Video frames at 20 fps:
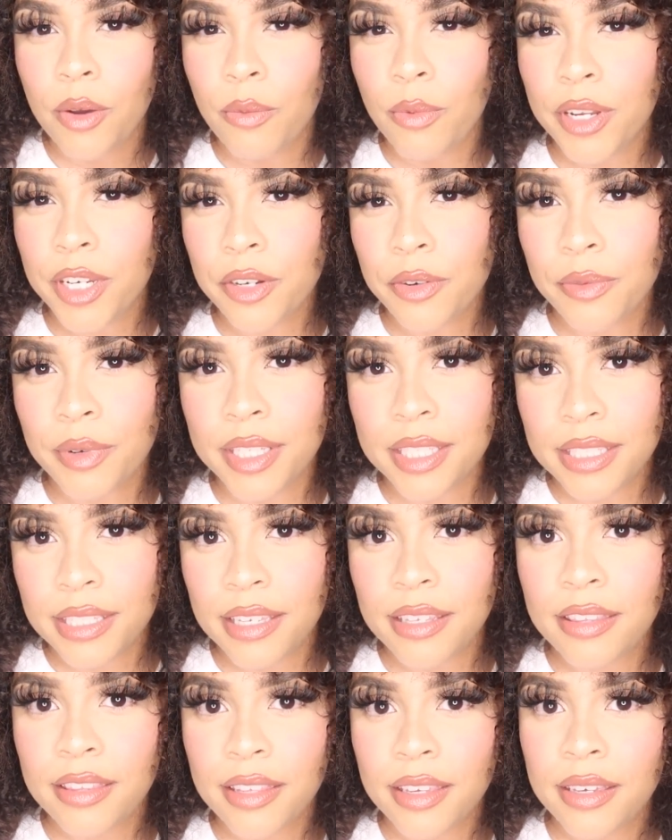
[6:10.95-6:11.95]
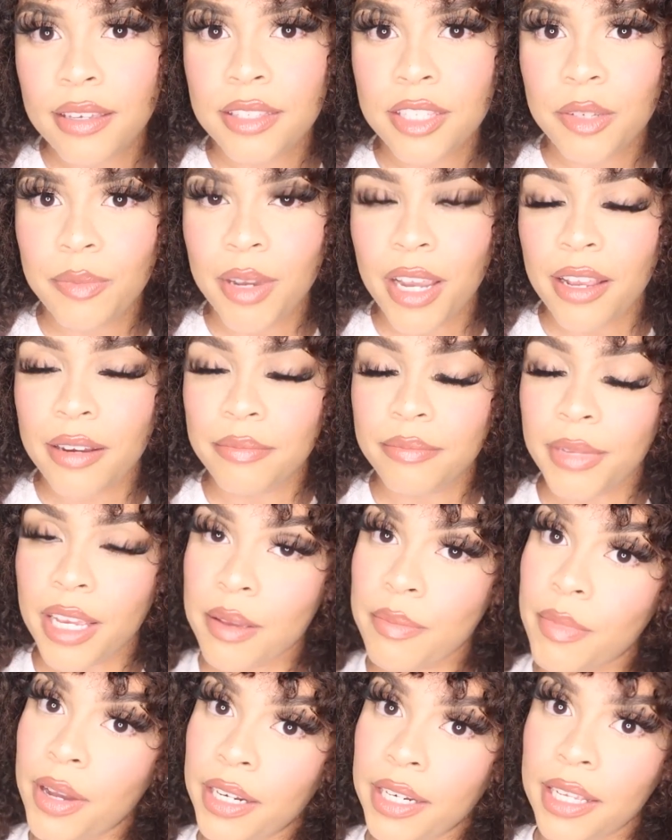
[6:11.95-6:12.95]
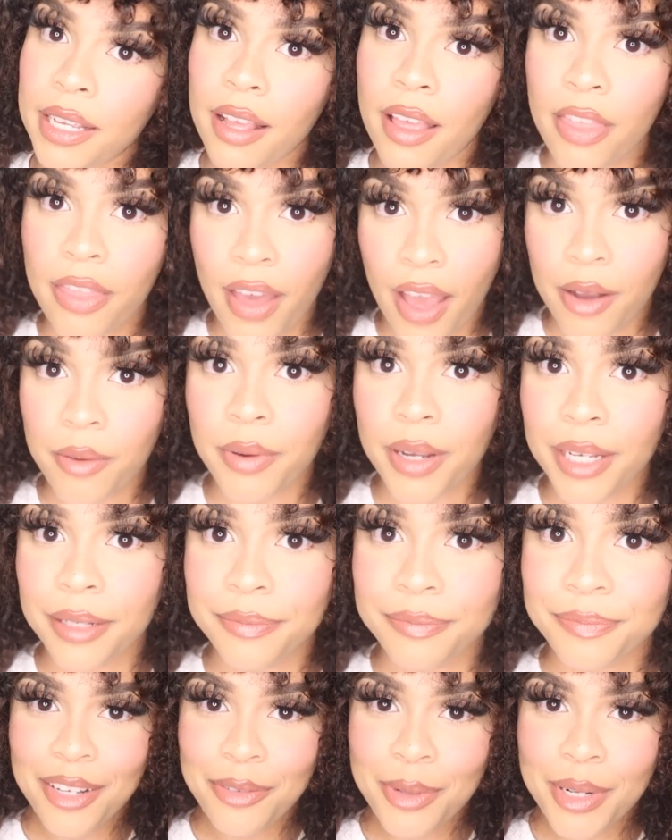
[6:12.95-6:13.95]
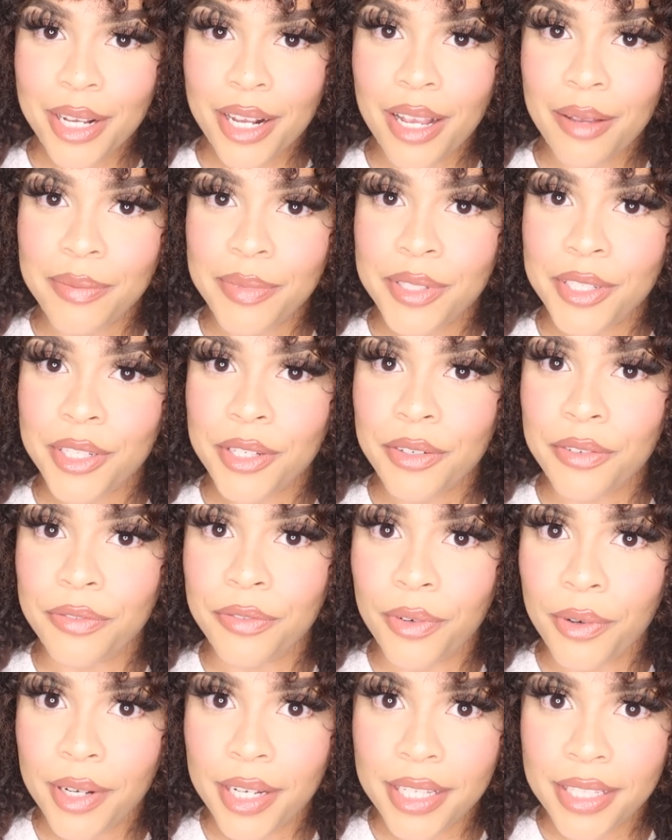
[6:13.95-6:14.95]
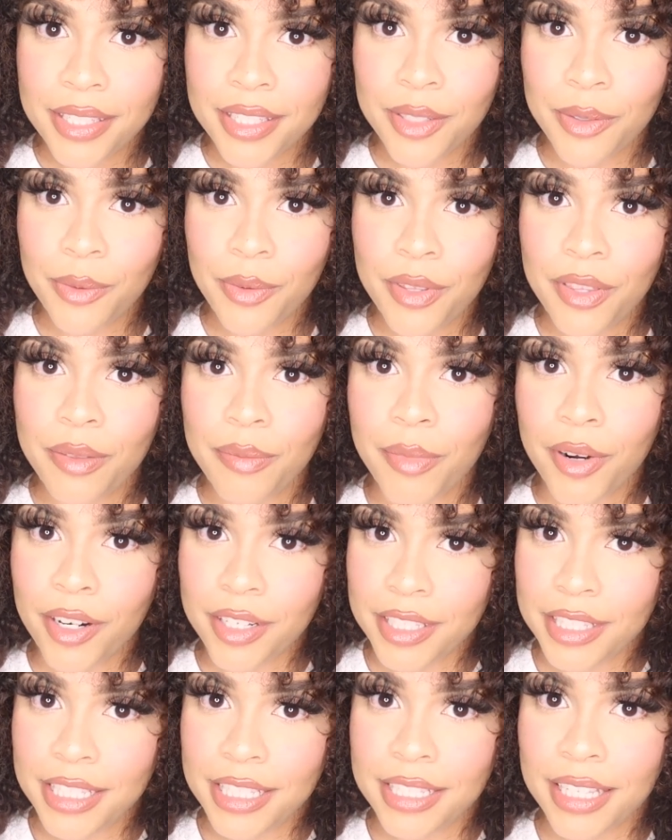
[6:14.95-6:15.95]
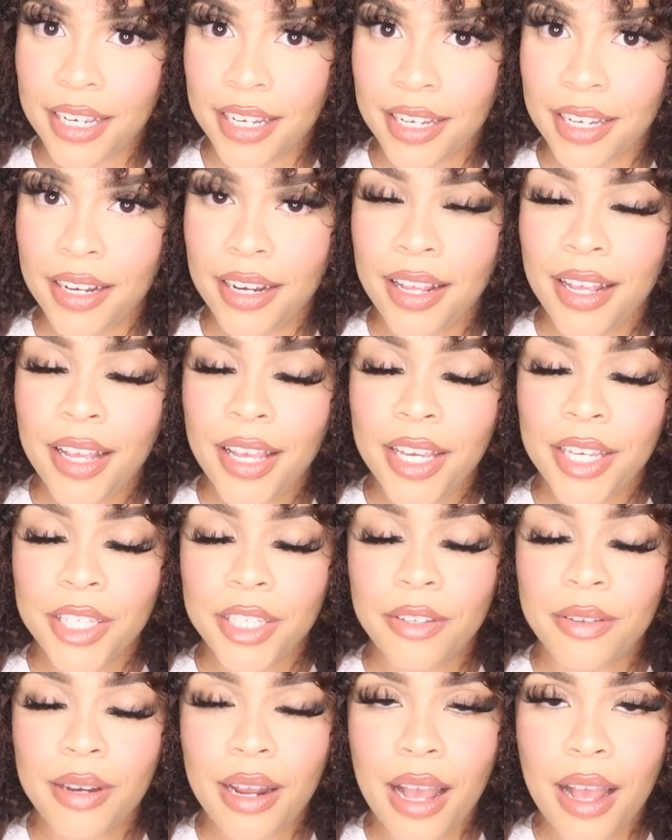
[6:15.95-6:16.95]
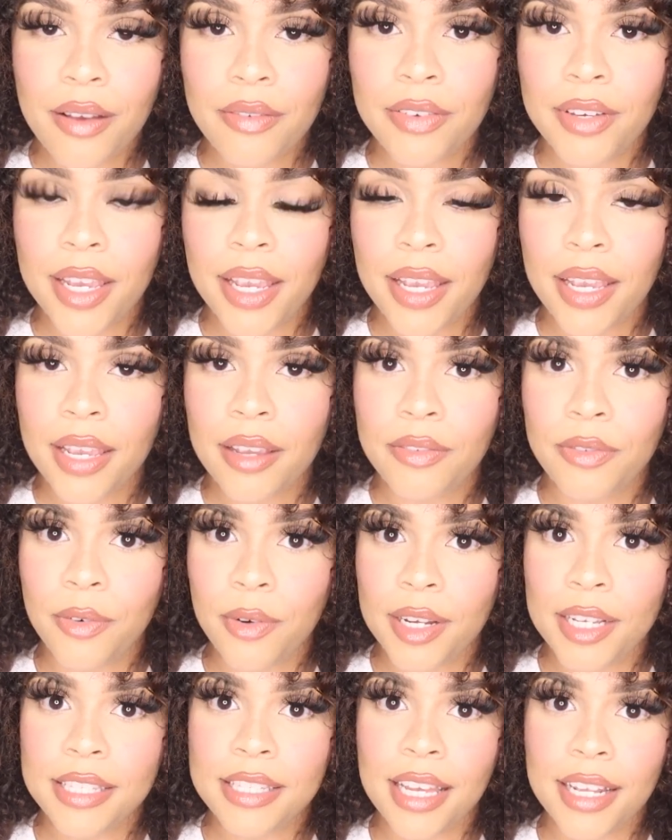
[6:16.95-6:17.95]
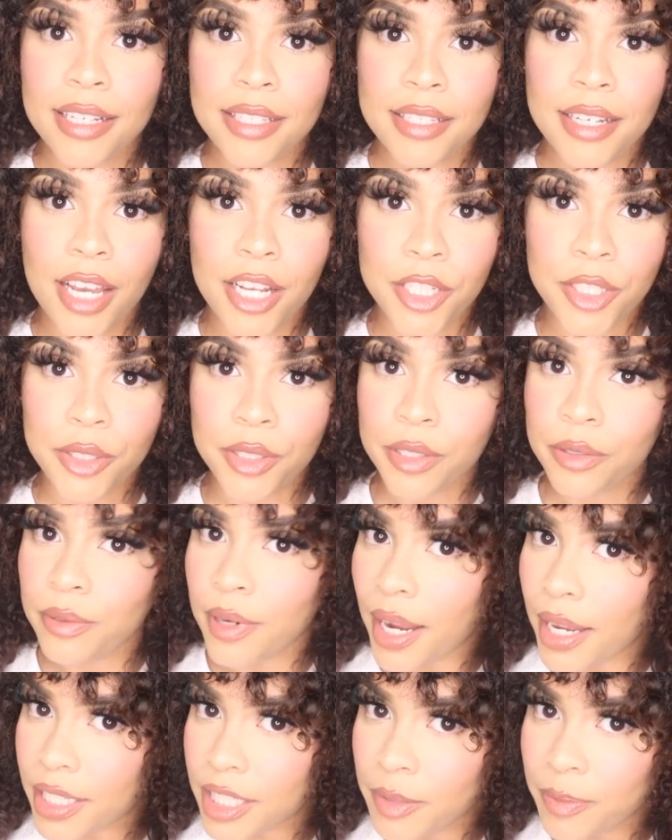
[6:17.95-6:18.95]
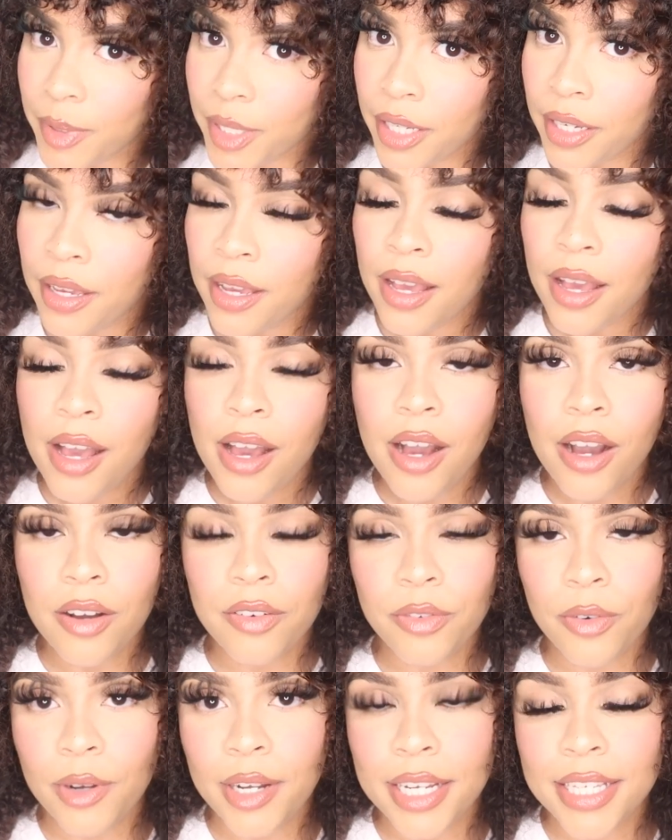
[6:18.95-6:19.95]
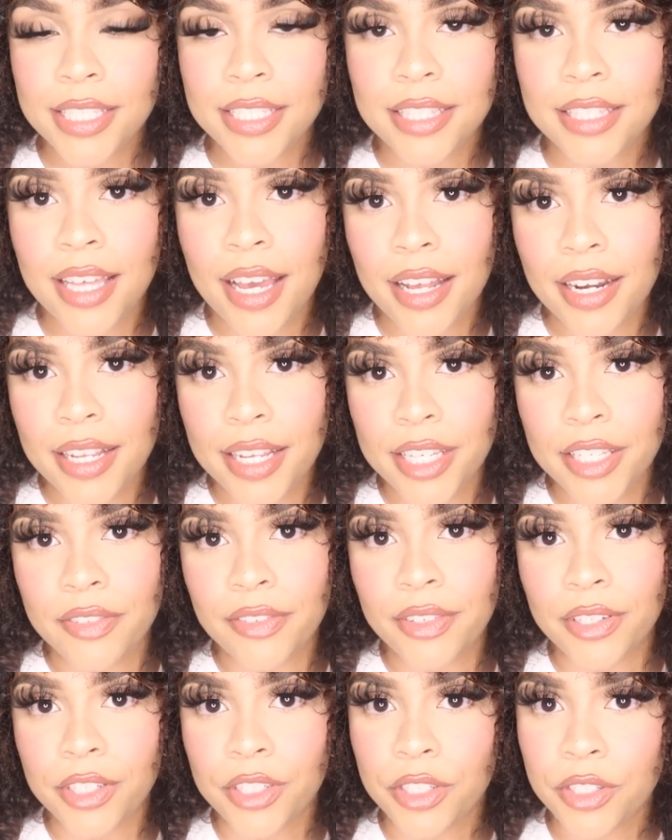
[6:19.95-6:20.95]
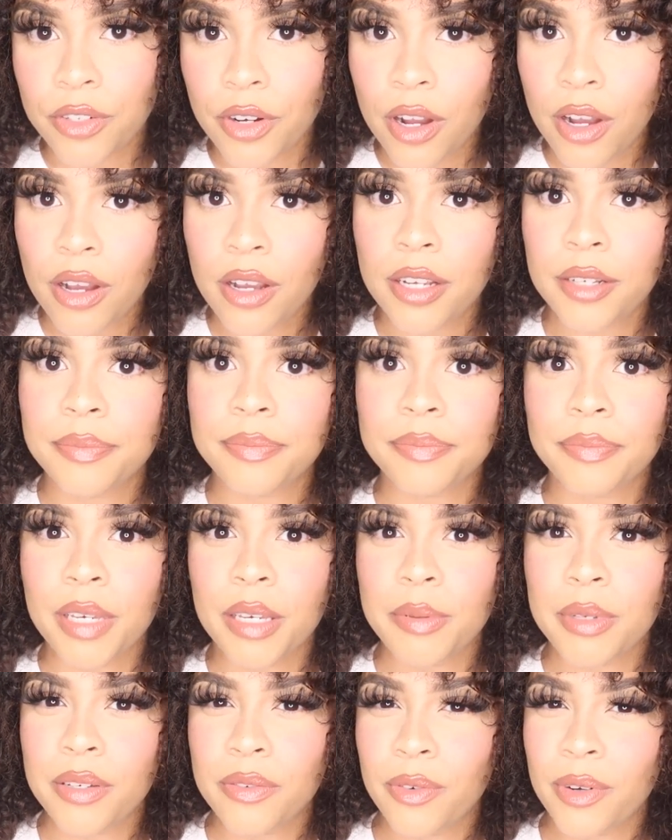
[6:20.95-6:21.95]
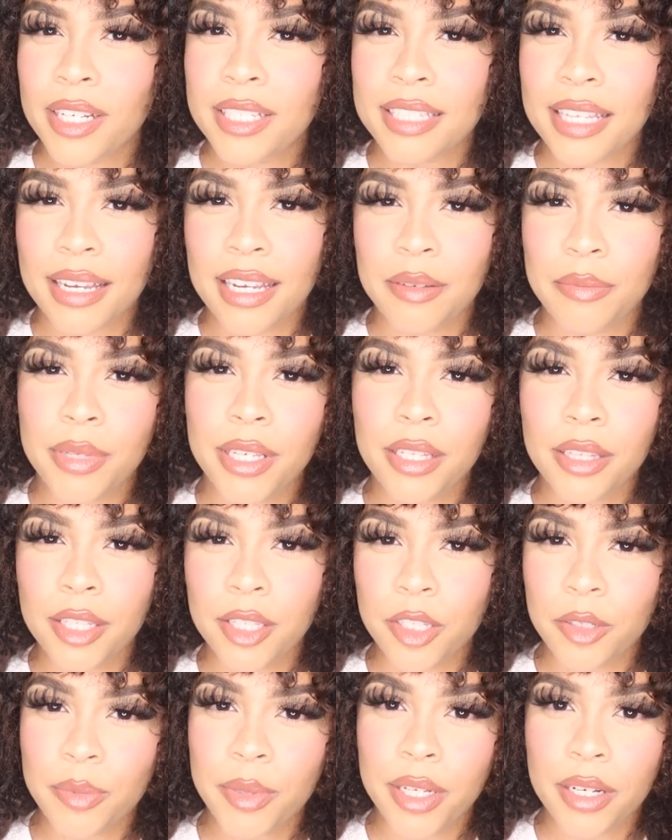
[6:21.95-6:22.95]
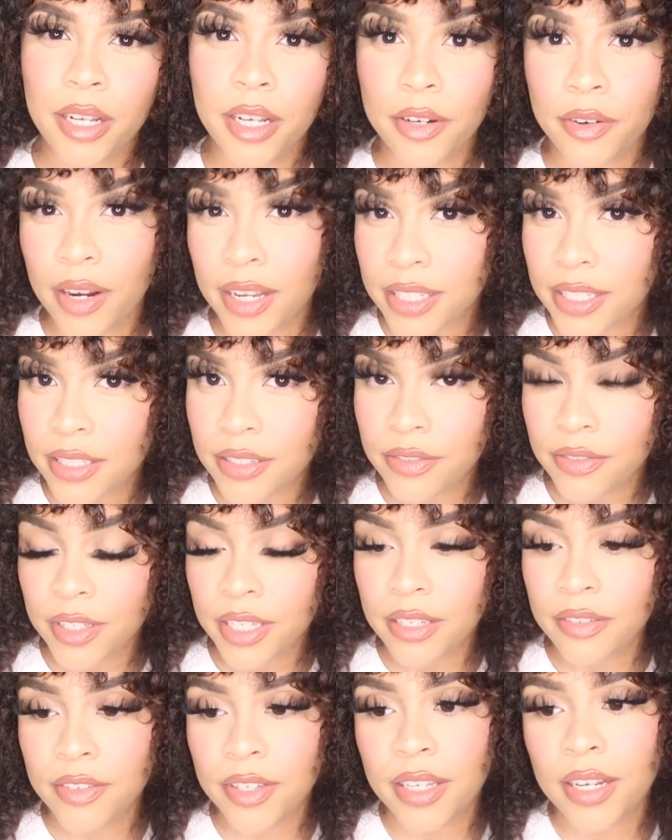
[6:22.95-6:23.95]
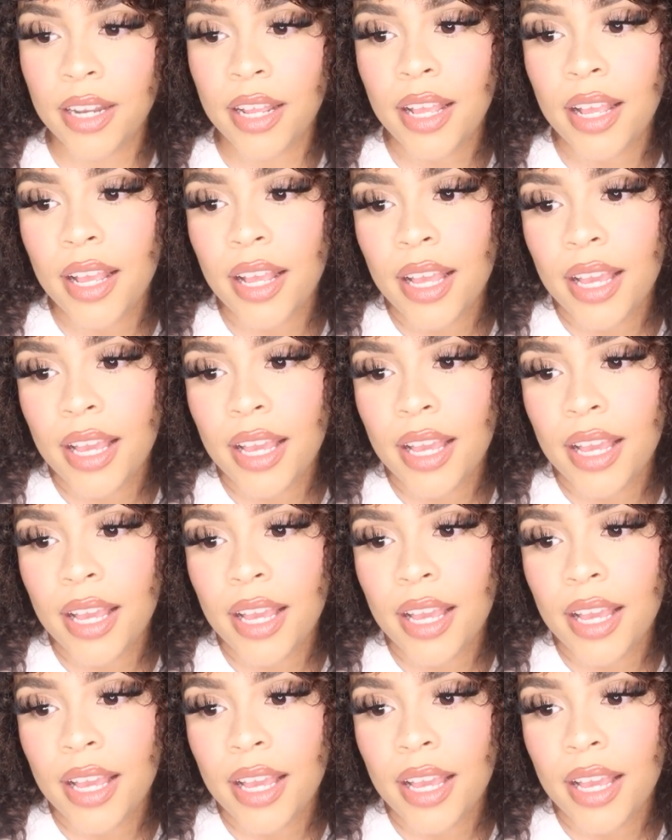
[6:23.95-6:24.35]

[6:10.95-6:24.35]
When you're risking things, you might make money that way. And when it comes to your voice with Mars in the second, you can have a voice that is naturally raspy, a voice that is very strong, maybe a voice that can be a little bit aggressive even.